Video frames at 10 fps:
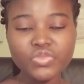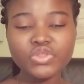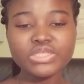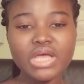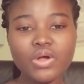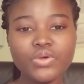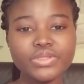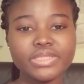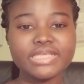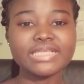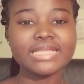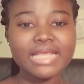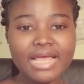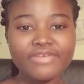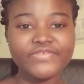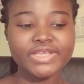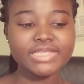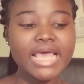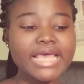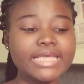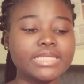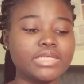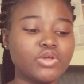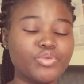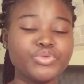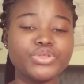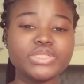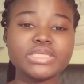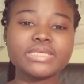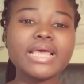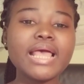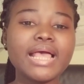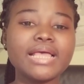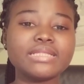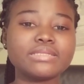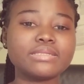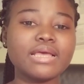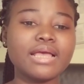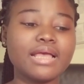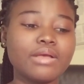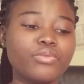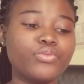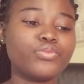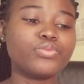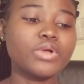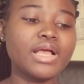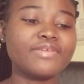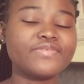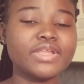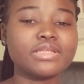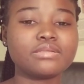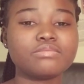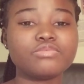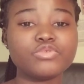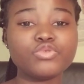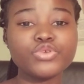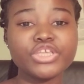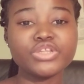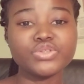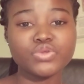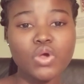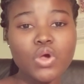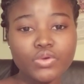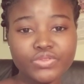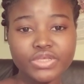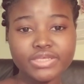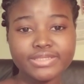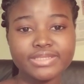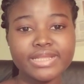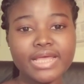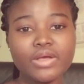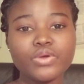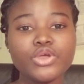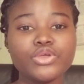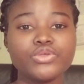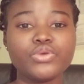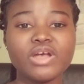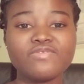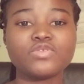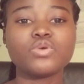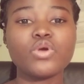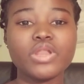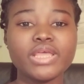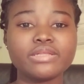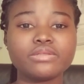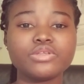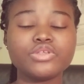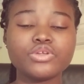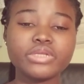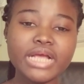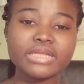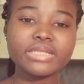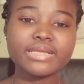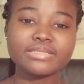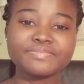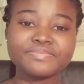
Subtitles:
These are all the things that affect the community. And after looking into all this, now you have to collect your data.